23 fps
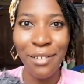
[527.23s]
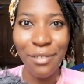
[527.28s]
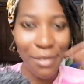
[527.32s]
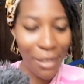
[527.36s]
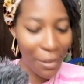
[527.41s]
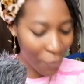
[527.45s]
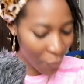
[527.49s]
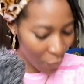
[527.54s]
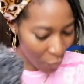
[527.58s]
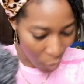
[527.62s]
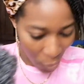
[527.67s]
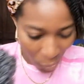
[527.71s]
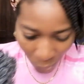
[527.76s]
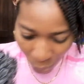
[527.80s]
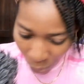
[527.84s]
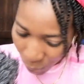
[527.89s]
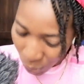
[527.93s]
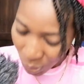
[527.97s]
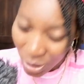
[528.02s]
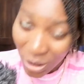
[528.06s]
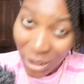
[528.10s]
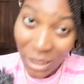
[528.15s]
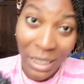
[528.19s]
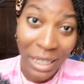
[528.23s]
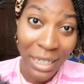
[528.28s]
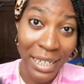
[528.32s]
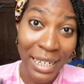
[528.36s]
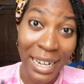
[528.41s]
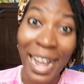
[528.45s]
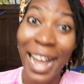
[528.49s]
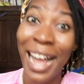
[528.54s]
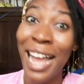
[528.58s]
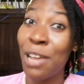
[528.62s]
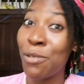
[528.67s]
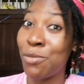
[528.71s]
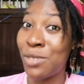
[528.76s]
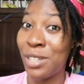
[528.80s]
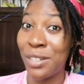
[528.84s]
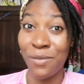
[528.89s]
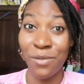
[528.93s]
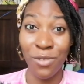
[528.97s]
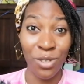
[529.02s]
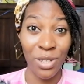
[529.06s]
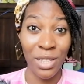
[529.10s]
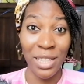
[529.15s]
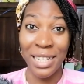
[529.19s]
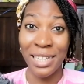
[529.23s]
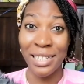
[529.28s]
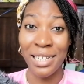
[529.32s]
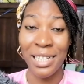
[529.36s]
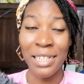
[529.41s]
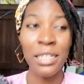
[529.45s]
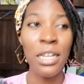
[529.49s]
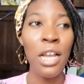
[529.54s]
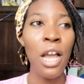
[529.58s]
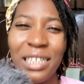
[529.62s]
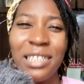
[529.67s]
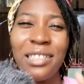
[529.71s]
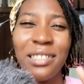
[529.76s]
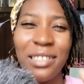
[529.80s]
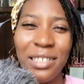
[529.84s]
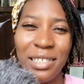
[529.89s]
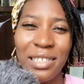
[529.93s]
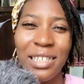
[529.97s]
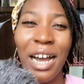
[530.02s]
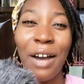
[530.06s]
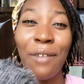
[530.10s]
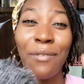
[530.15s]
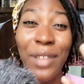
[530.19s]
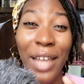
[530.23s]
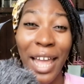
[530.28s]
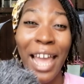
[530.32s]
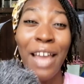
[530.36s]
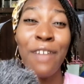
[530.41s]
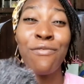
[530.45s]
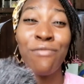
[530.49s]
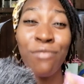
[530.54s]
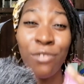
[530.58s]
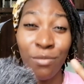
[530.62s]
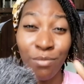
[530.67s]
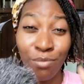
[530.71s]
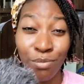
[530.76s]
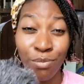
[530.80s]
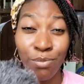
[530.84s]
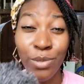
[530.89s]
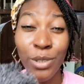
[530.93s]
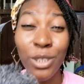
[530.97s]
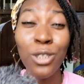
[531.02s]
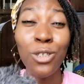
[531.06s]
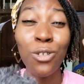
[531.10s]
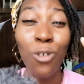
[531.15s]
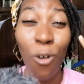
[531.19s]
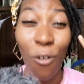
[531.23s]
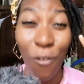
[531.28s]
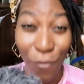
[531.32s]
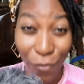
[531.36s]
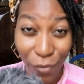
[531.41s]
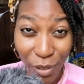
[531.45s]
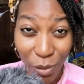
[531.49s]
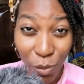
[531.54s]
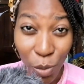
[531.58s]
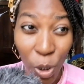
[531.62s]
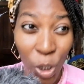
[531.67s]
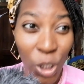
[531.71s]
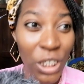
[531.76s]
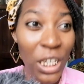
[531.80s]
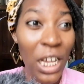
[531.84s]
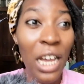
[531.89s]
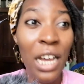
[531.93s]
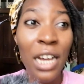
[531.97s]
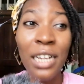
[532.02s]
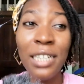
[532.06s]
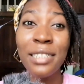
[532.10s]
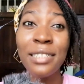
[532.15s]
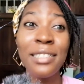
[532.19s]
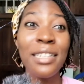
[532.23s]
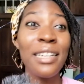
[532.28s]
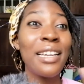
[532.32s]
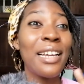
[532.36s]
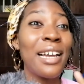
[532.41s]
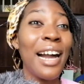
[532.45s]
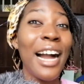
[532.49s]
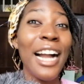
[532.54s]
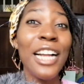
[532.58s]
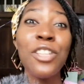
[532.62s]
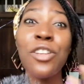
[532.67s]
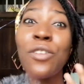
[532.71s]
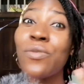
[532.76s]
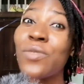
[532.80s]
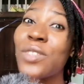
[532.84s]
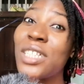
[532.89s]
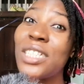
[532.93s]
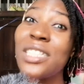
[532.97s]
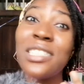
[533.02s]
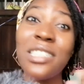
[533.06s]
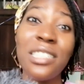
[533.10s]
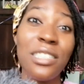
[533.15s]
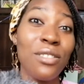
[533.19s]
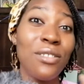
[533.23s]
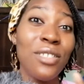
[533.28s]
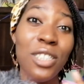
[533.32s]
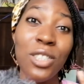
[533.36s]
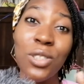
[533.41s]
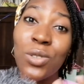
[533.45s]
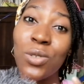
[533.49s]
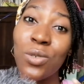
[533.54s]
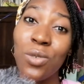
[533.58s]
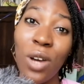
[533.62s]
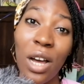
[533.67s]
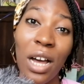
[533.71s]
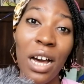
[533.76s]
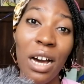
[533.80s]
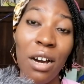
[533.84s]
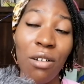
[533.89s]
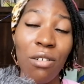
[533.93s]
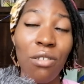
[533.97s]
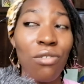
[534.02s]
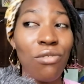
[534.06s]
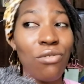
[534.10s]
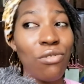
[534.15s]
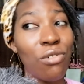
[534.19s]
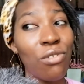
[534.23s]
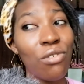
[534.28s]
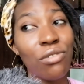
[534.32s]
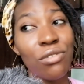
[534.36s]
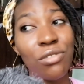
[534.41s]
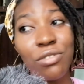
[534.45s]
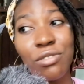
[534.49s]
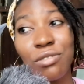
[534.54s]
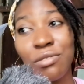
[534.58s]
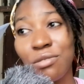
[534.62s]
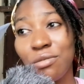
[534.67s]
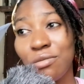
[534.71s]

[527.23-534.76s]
of course, who would think like that? I would have thought like that. He deserved every bit of it, because the kind of things he did to her, oh Lord,